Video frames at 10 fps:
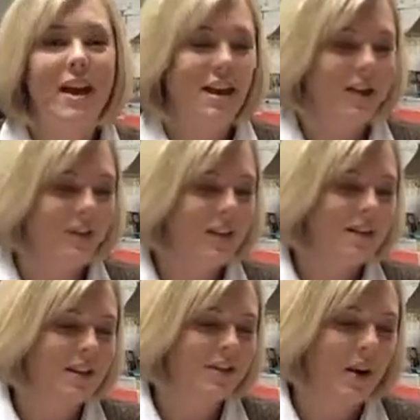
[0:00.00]
and have
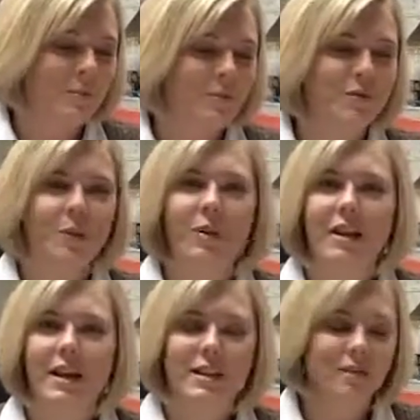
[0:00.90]
kids that have gone before,
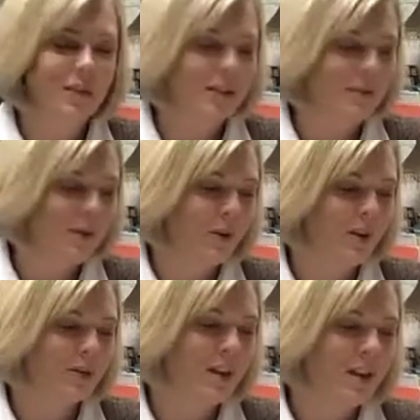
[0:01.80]
again, give
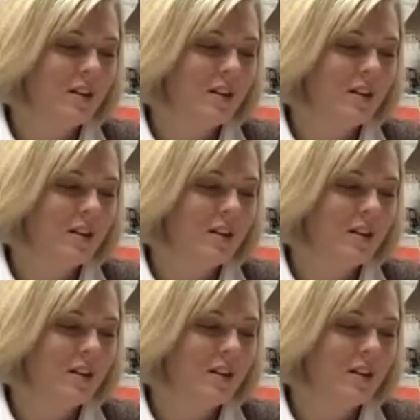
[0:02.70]
testimonials